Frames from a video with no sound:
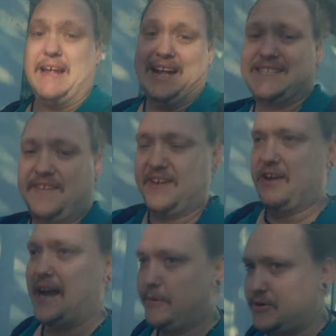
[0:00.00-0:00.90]
guess in the
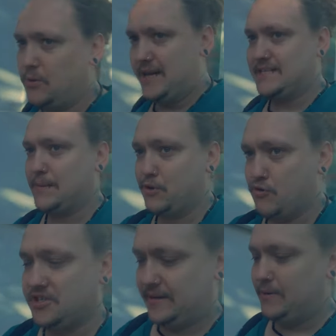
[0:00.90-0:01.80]
UK we'd call it a zebra
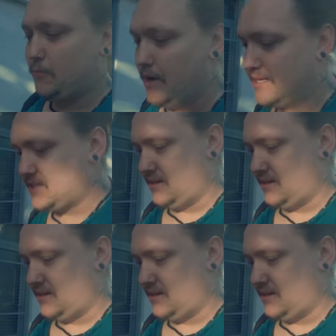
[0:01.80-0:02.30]
crossing, but it works